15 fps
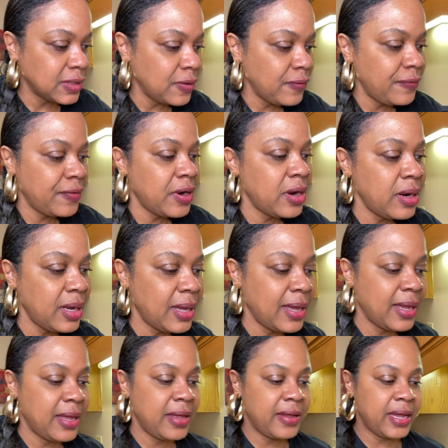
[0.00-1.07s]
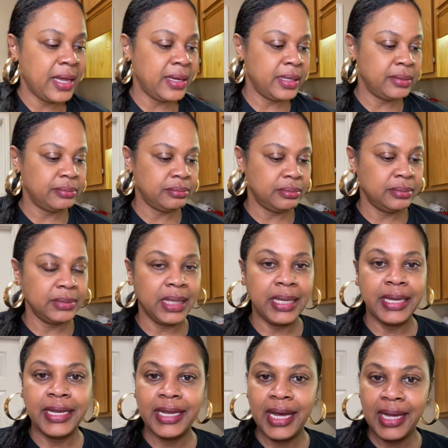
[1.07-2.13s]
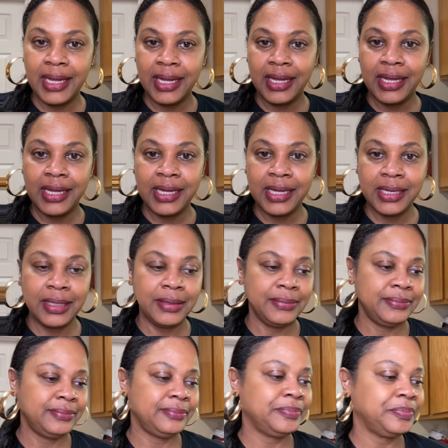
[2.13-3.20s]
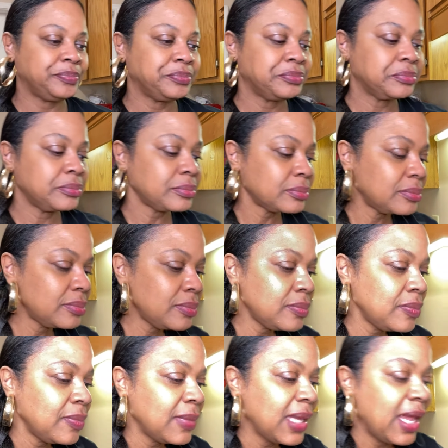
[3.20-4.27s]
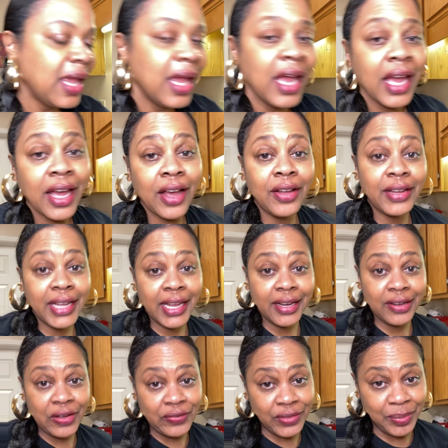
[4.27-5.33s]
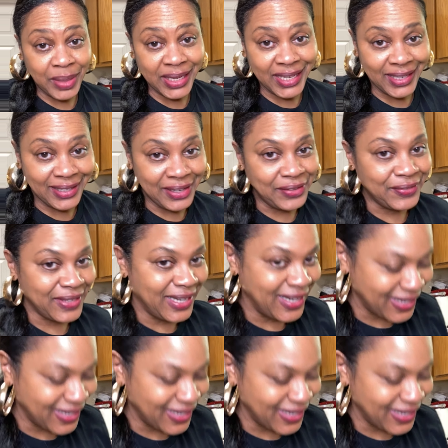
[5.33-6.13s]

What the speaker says: far I got 9. I only had enough to make 11.